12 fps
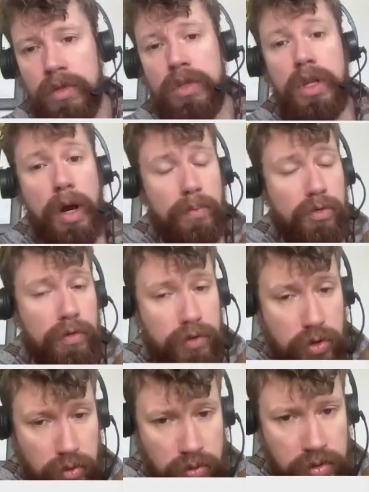Number of
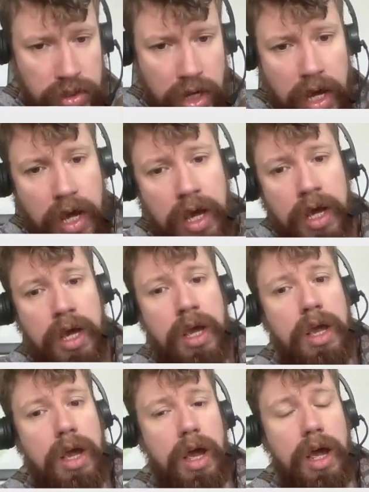cores.
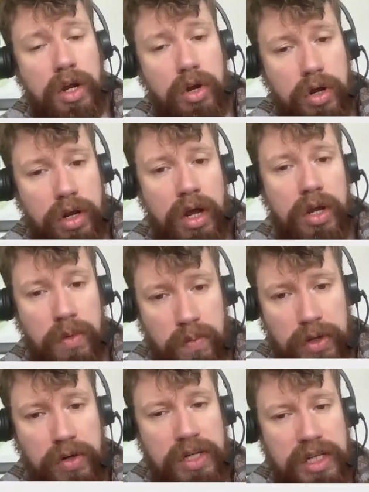A
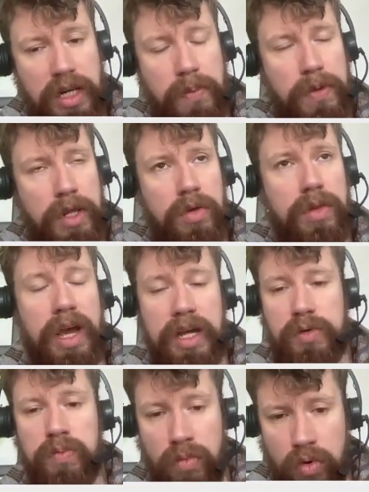computer CPU that
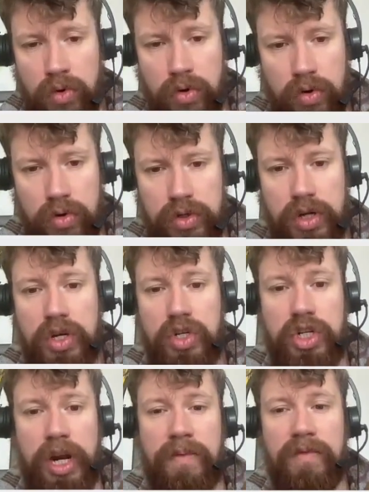has more cores
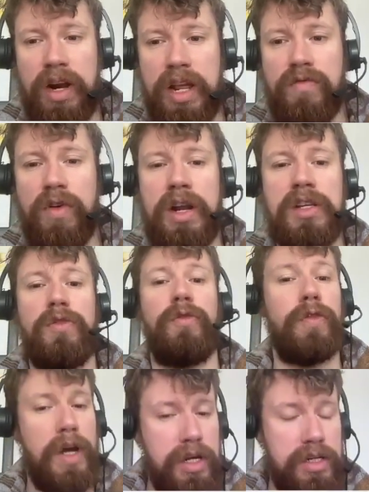generally runs
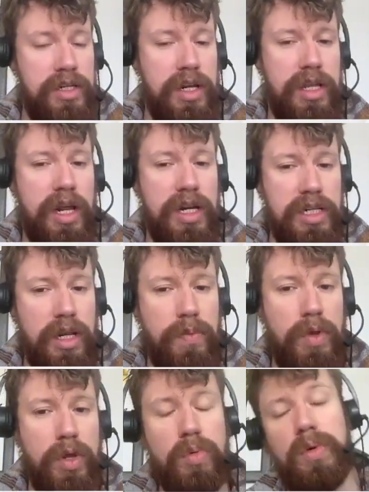faster than a
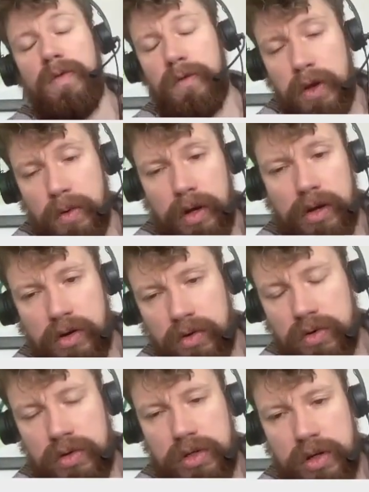CPU with fewer
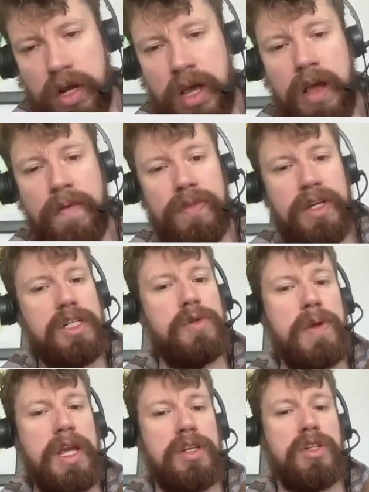cores. This is
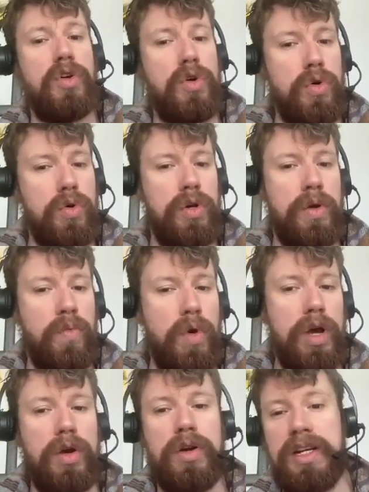because a core can
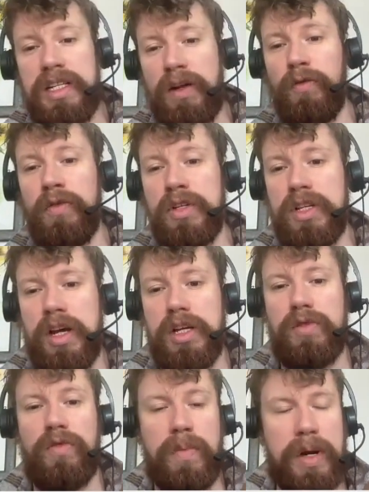work on a different
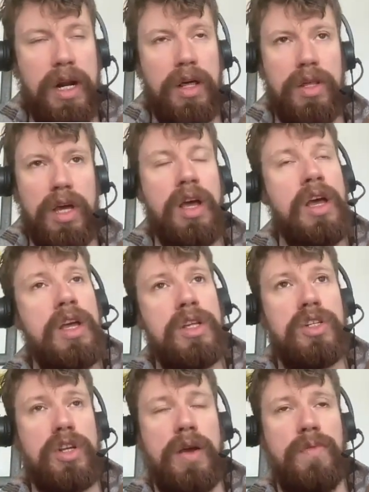task from another
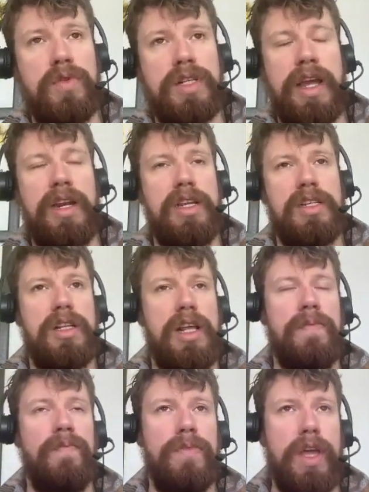
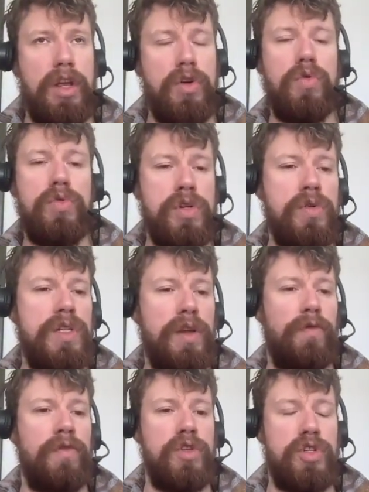simultaneously. They can all do
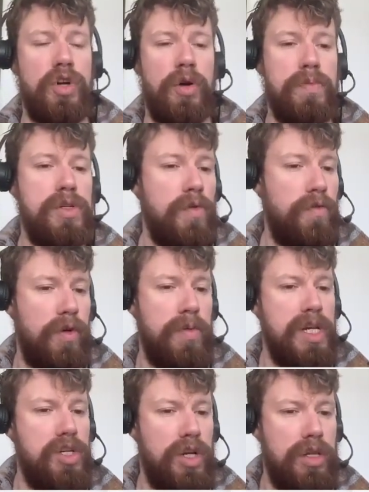different jobs from
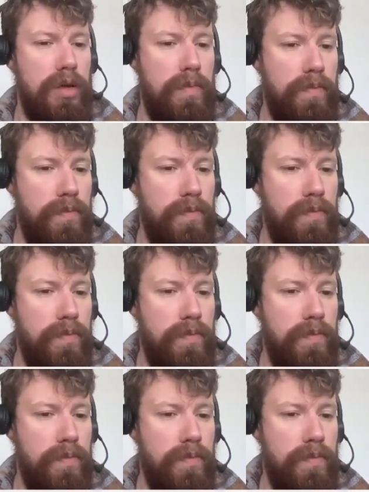each other.